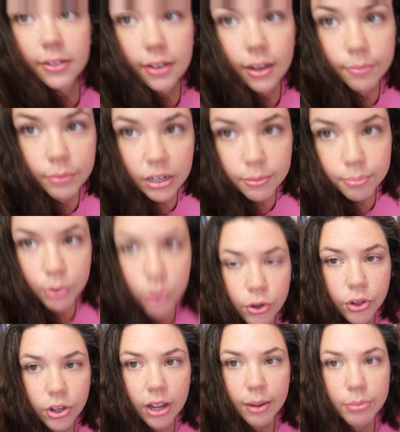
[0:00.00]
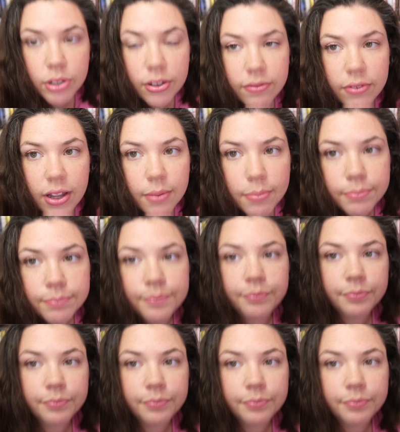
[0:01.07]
I'm gonna pull a couple of them.